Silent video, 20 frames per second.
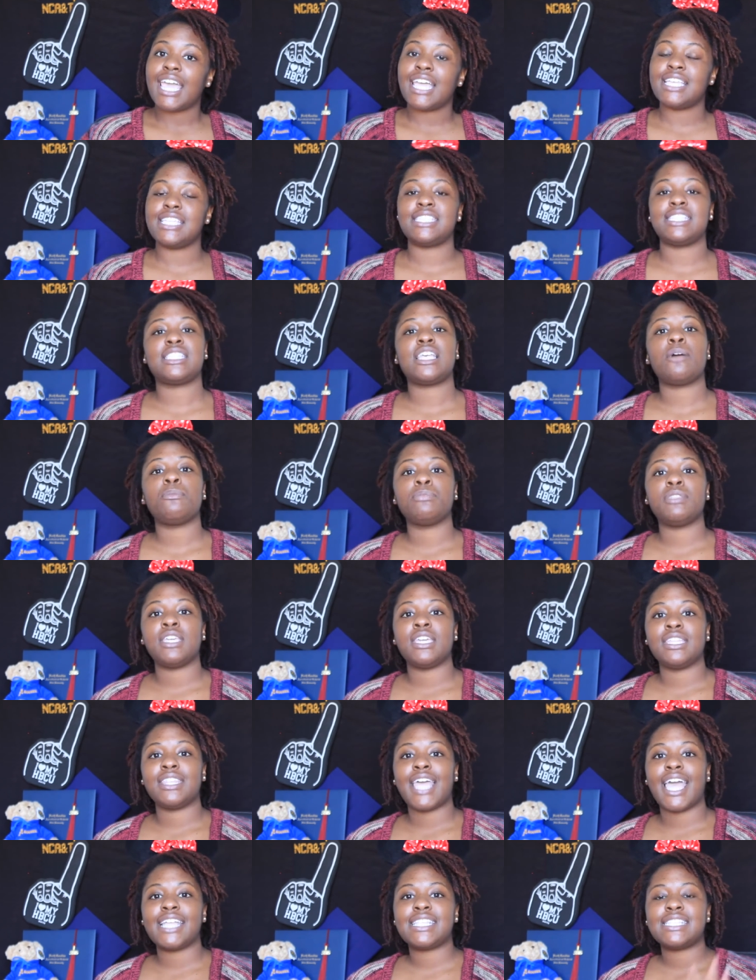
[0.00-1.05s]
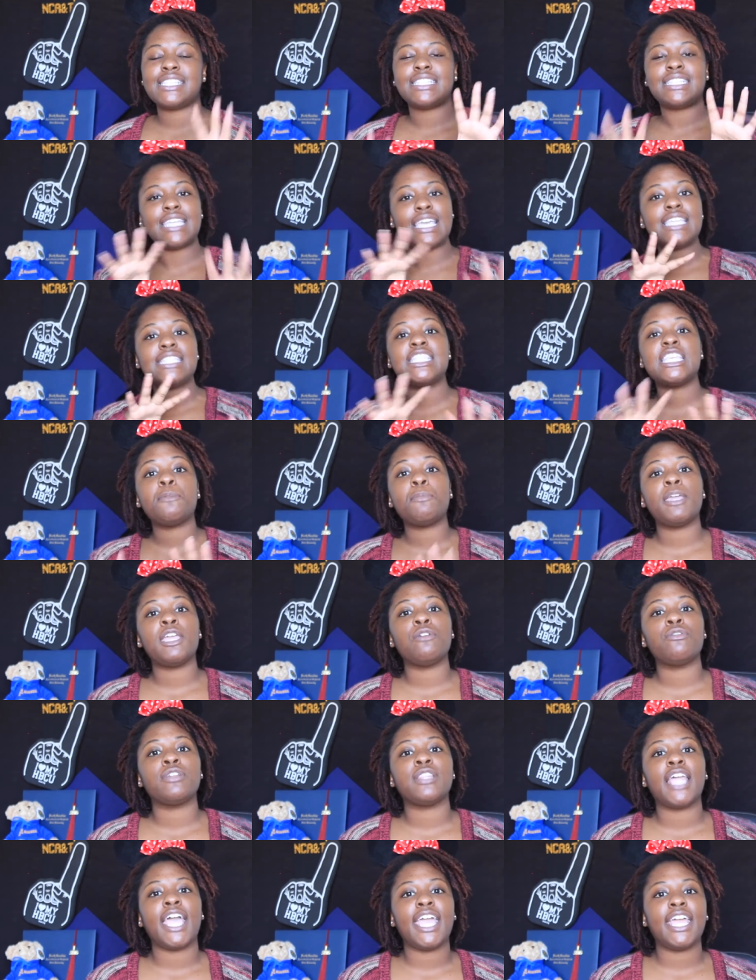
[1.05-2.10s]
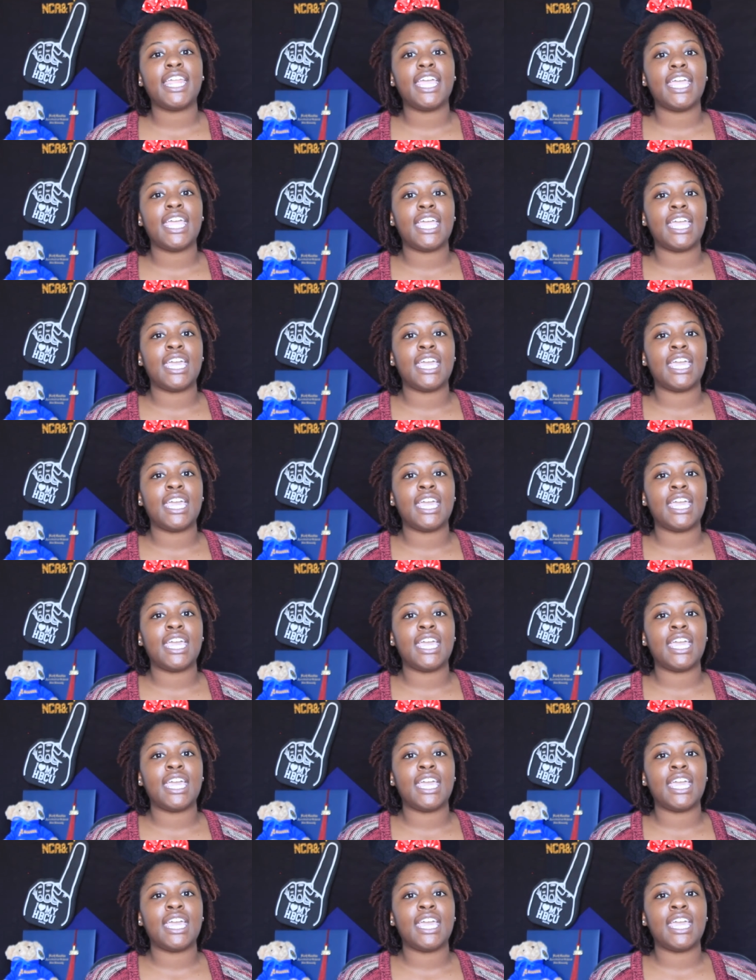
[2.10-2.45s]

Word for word: is something that's dcp related